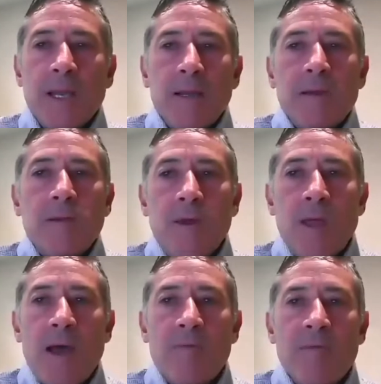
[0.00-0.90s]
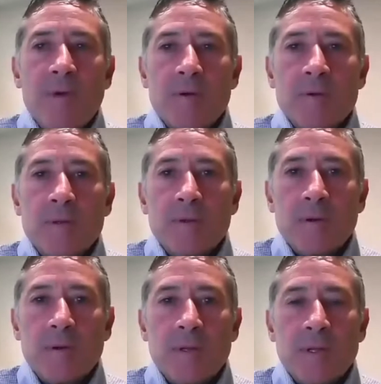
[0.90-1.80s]
planning to have their
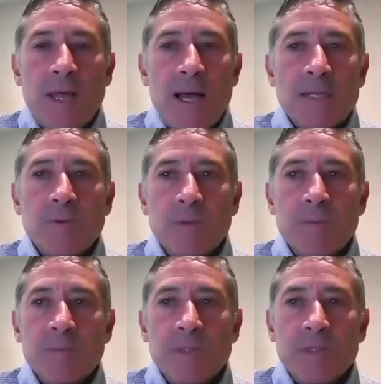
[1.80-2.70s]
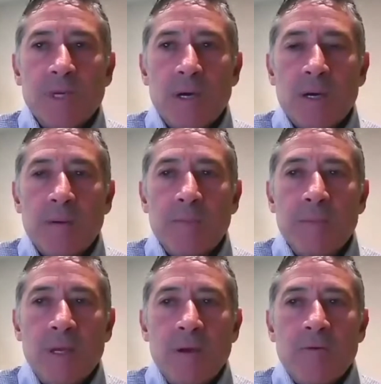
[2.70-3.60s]
classrooms
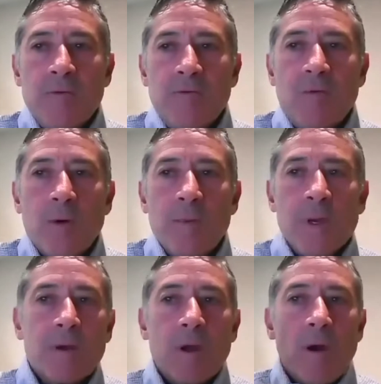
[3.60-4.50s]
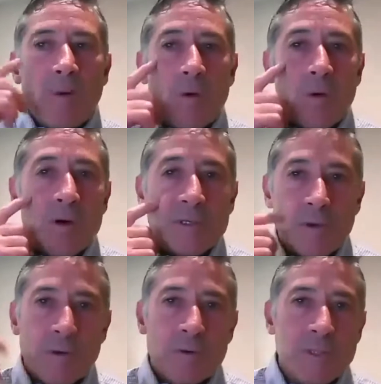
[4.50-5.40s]
formed in
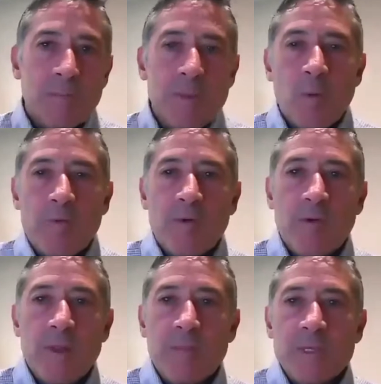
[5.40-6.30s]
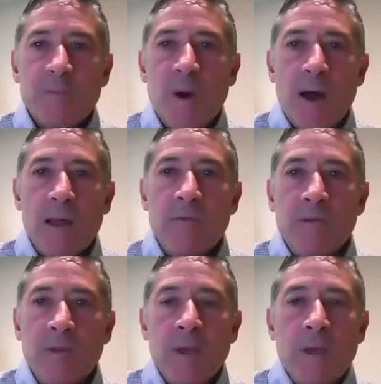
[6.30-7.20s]
cohorts, or some people refer to them as
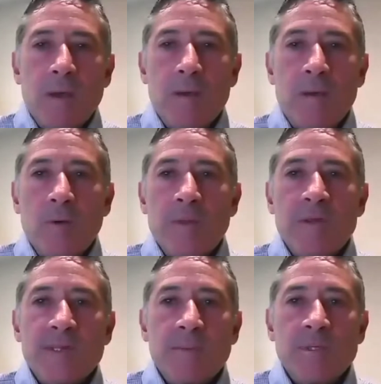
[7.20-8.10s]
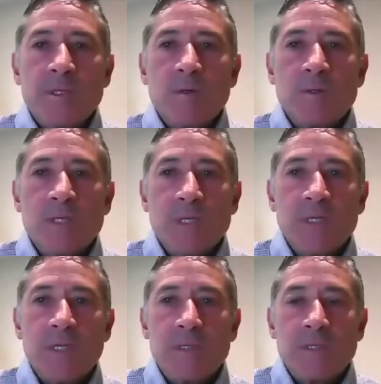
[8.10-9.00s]
pods, where the same students
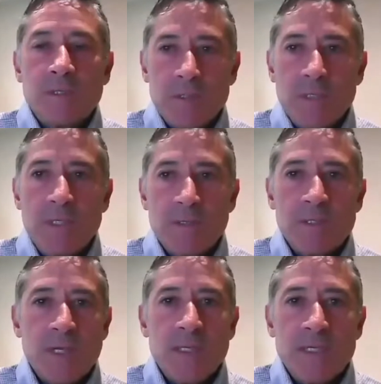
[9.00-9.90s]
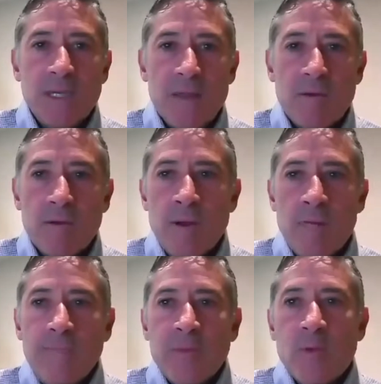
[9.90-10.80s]
and teachers stay together
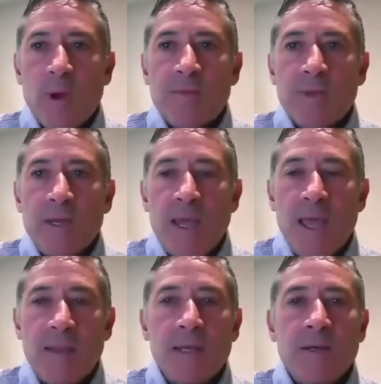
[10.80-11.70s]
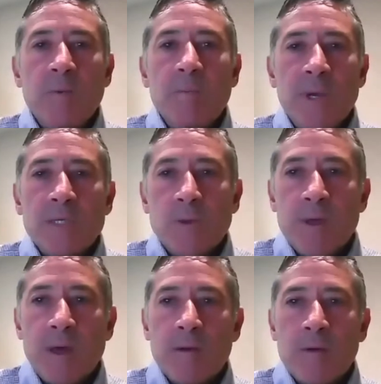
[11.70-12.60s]
throughout the day, and they don't mix
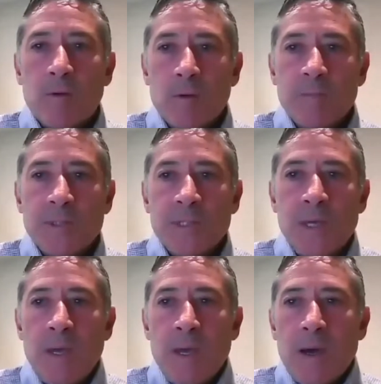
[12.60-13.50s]
with other groups.